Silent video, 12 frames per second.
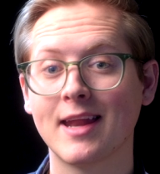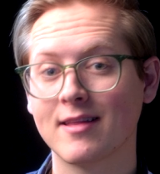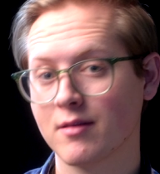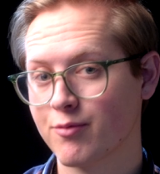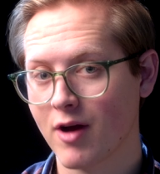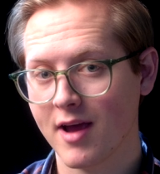
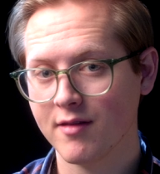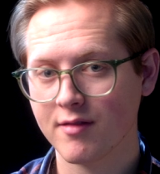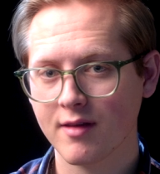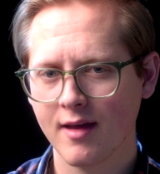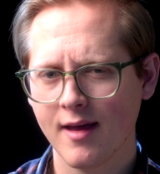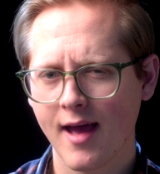enterprise
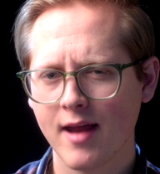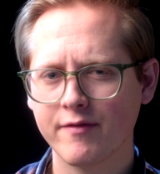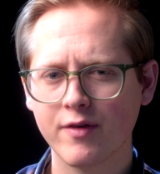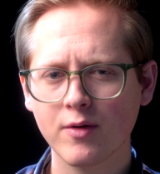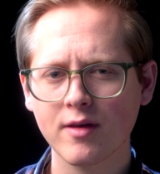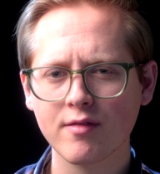and
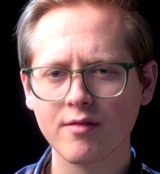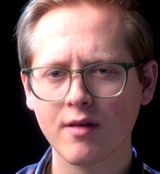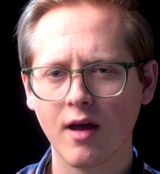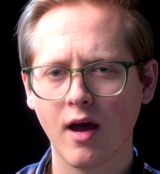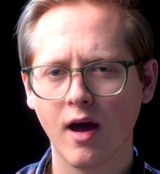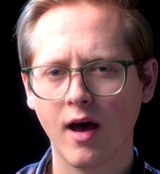focus
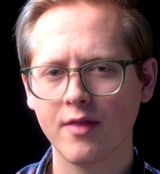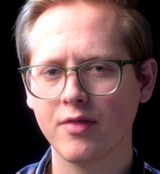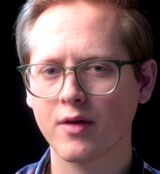on the